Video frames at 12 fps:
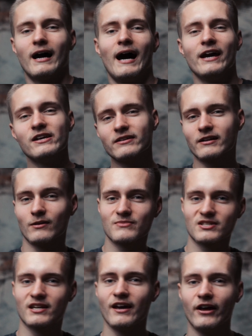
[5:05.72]
high income
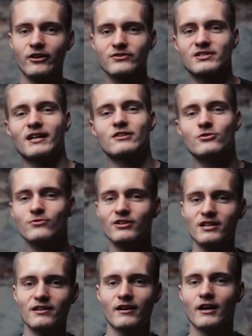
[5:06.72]
skills that you
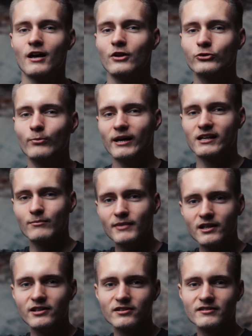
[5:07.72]
need to make $1
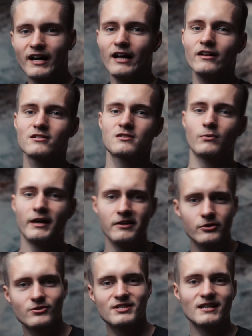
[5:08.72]
million while
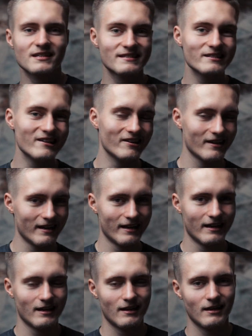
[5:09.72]
you're 16.
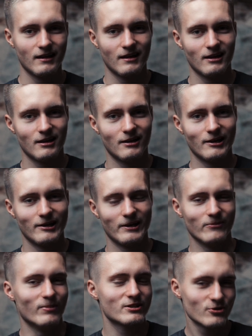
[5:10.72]

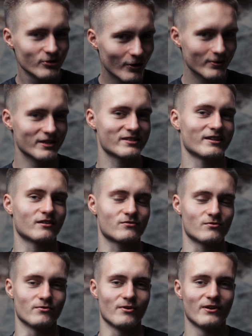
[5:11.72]
But you know that's not
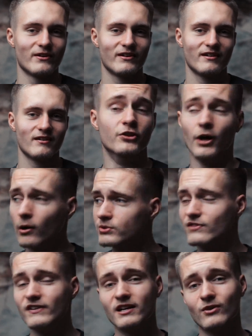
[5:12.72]
true.
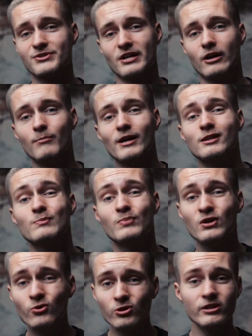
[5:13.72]
Those videos are made
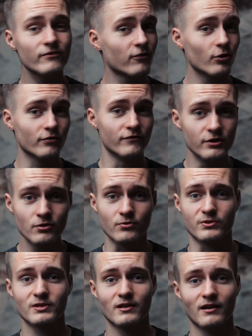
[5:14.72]
purely for
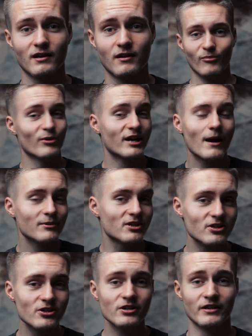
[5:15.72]
views. But I'm
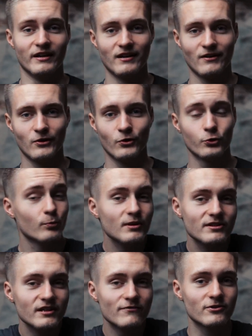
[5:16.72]
here to be
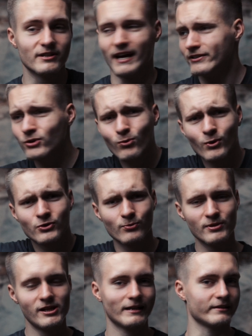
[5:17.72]
different. I don't want to
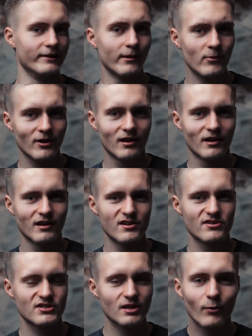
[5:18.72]
be like them.
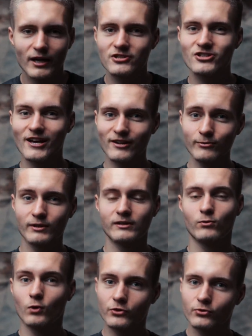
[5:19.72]
So I genuinely
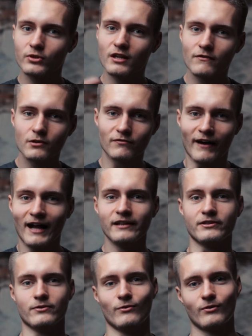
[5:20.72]
want to give you
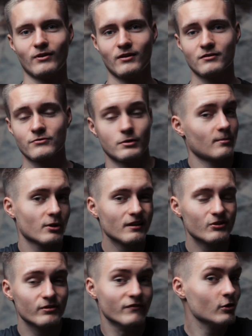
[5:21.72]
value. So I'm
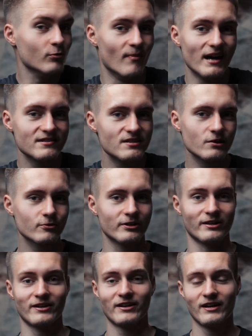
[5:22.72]
gonna reveal my
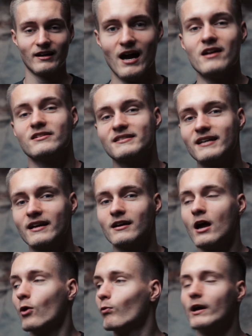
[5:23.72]
secret. And it's
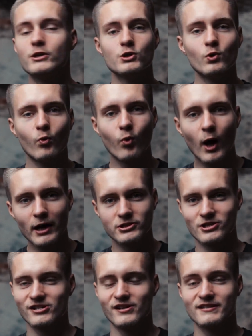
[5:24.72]
that when you
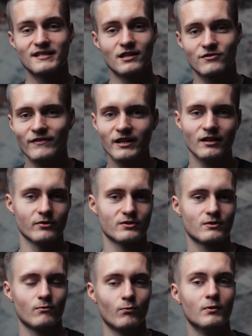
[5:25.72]
watch such
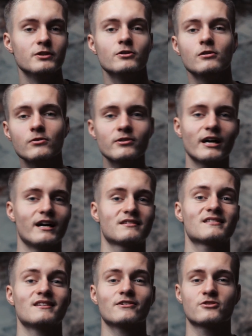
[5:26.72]
videos, when you look at
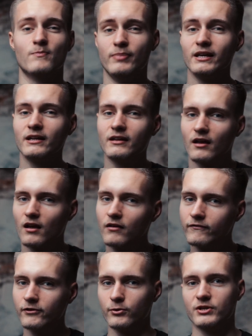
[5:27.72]
such big
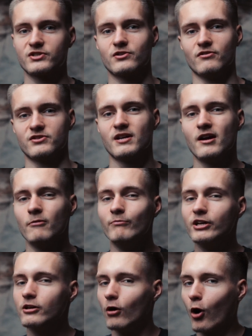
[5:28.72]
influencers,
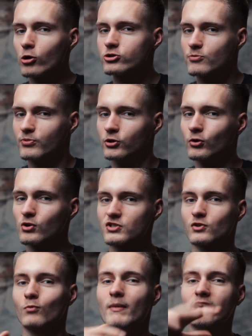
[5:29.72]
big
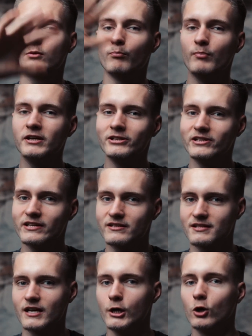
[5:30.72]
entrepreneurs who make
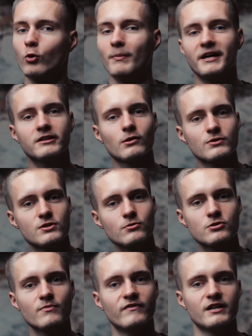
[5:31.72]
millions, who make those
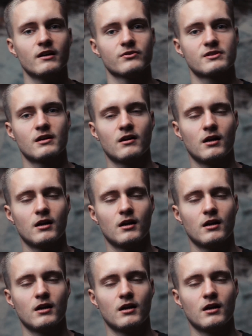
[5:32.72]
YouTube videos,